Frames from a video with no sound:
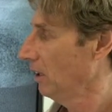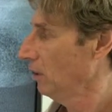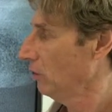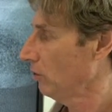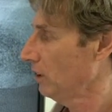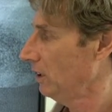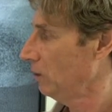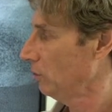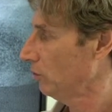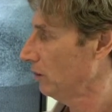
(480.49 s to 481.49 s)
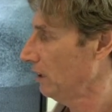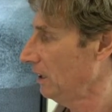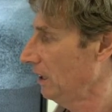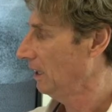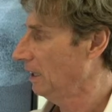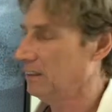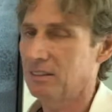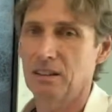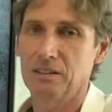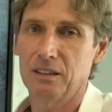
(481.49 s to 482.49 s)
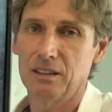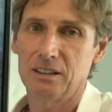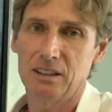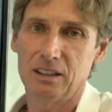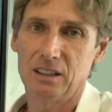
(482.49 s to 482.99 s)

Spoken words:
So here you see a 17